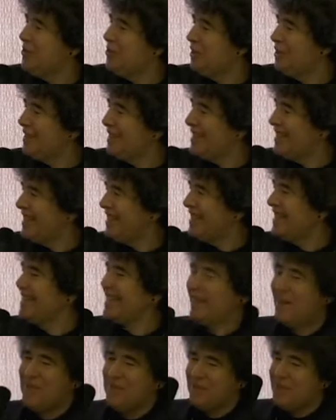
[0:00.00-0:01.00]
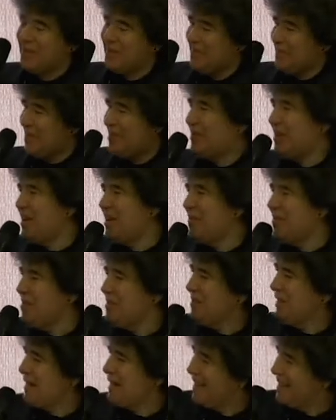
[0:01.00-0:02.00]
to the table compared to
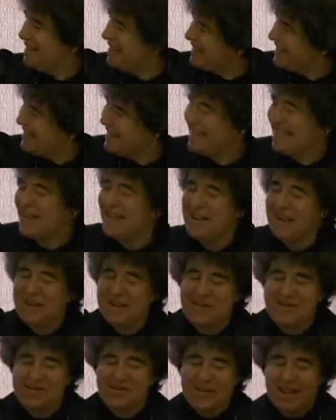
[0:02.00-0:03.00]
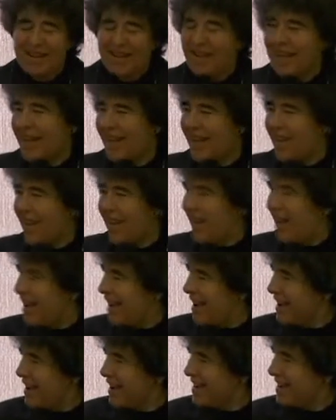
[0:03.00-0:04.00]
everybody else.
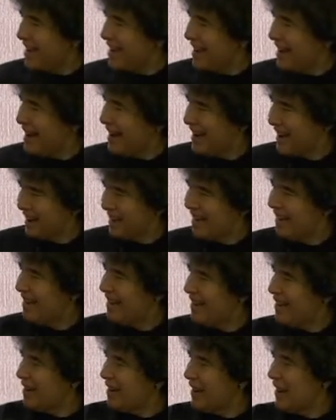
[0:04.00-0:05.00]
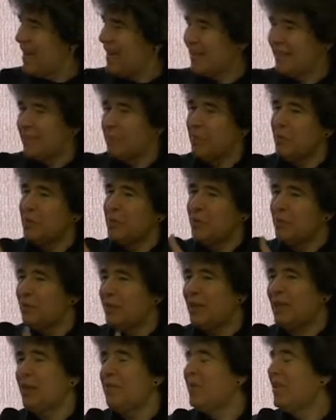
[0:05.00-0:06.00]
And I guess most of
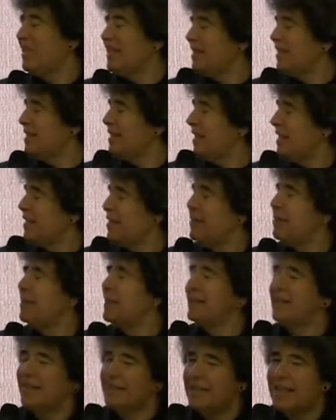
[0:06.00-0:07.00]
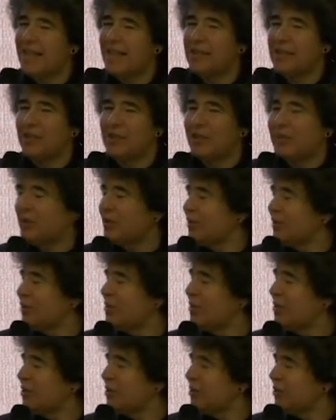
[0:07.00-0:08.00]
what I wanted to say has been said, but just
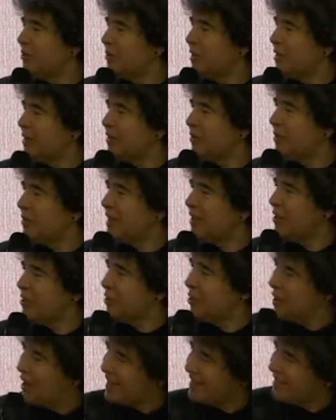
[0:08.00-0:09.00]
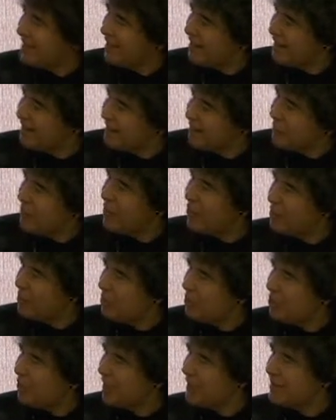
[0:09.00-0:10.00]
to reiterate some of the
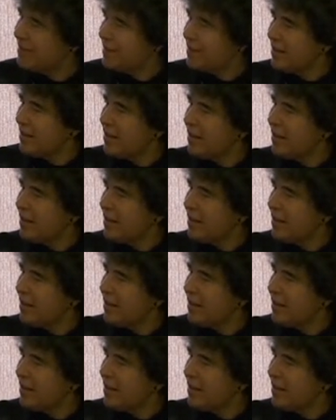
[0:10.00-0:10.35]
points,